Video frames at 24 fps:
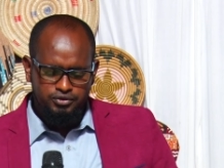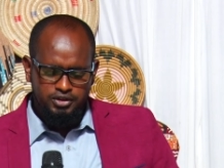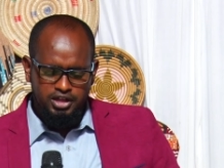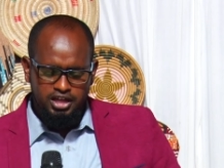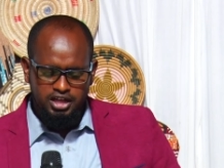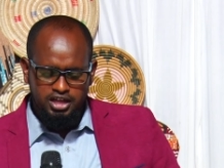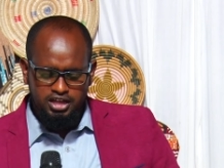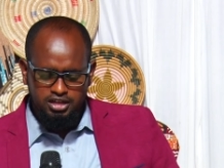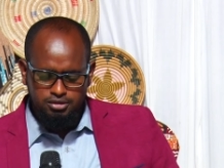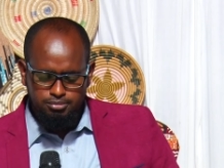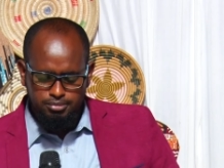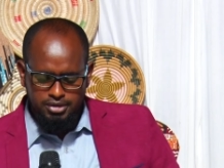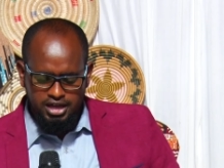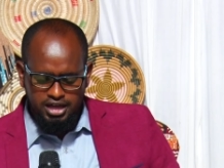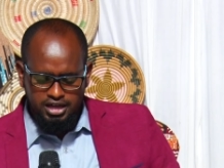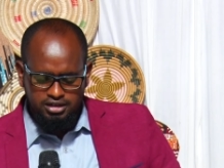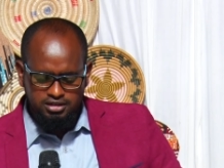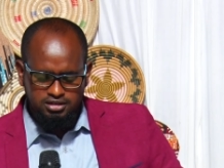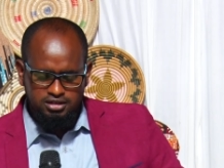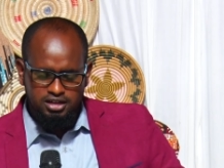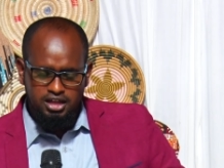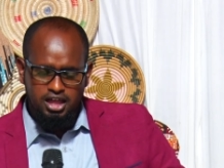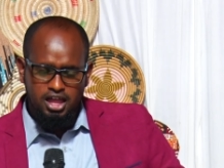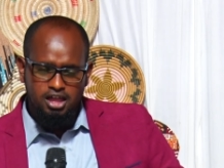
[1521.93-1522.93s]

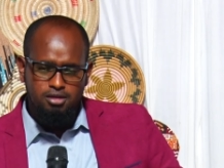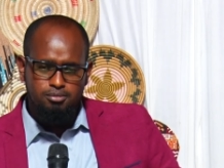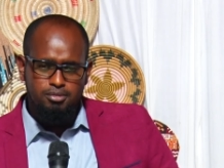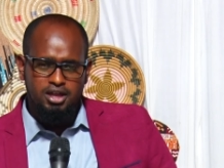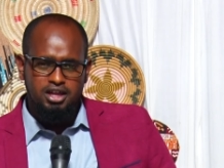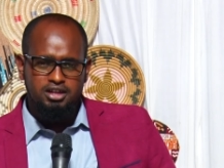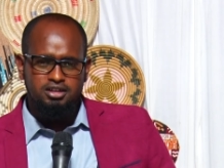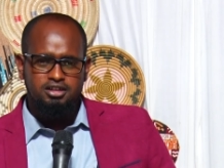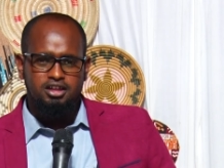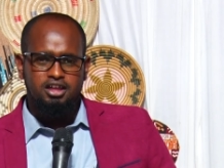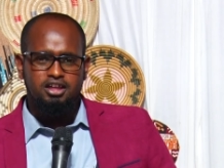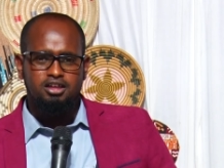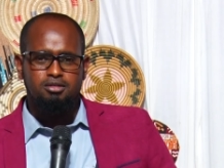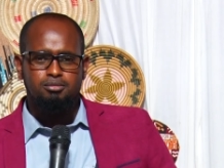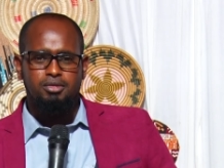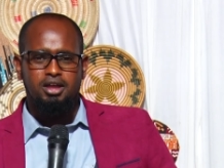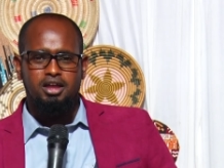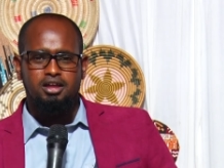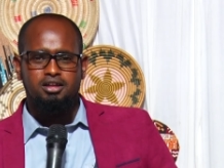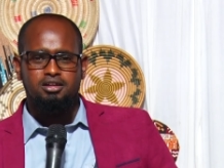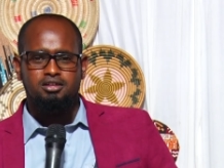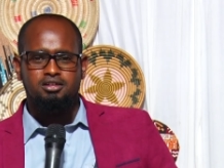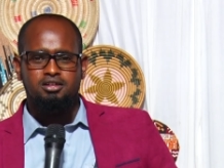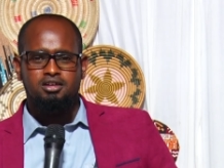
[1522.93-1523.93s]
Amen, amen,
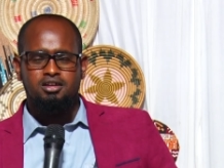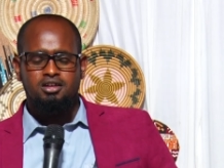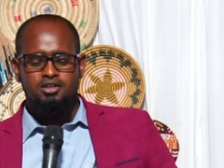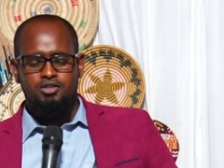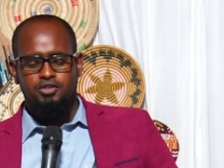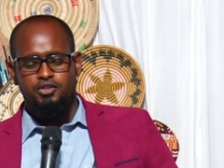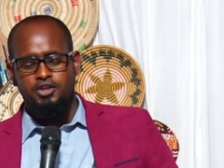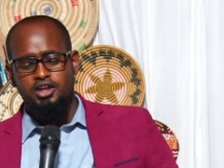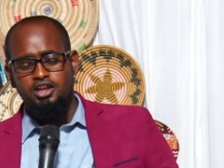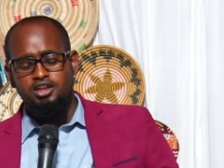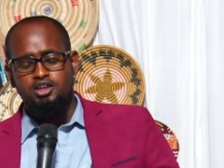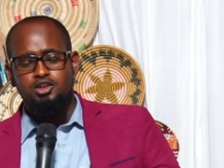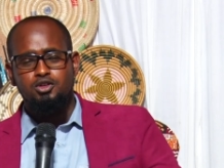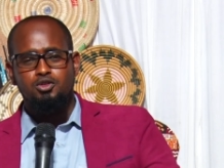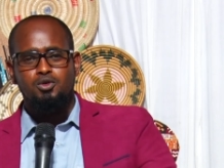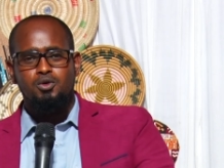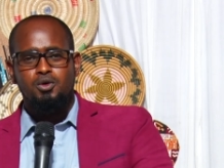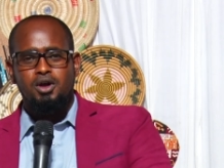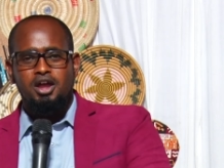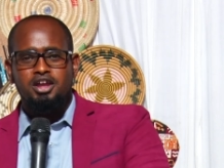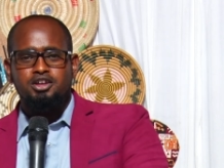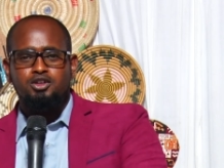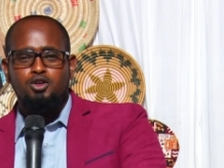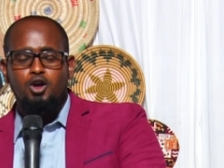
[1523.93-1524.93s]
amen. Thank you,
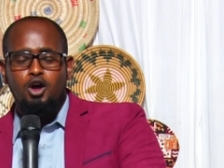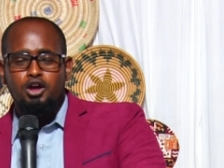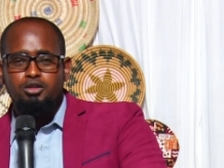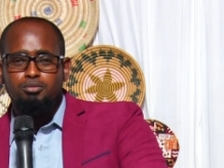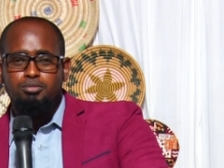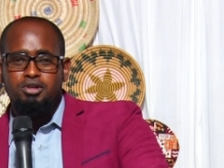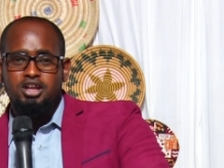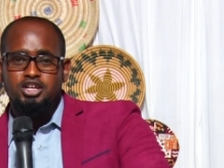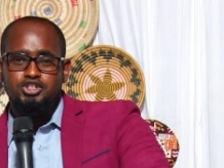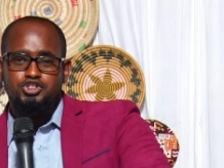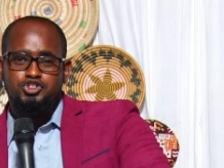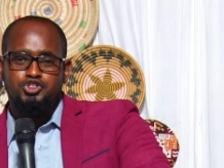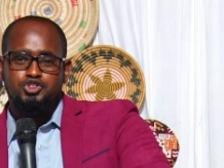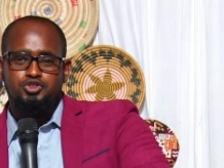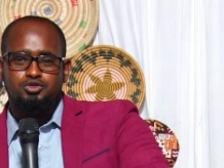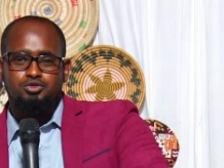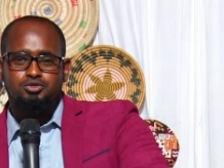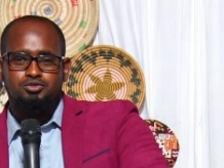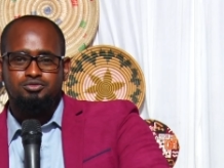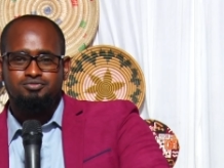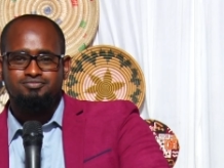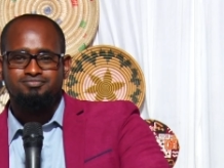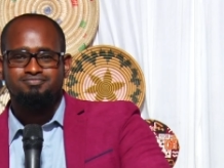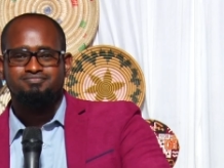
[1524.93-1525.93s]
and God bless you.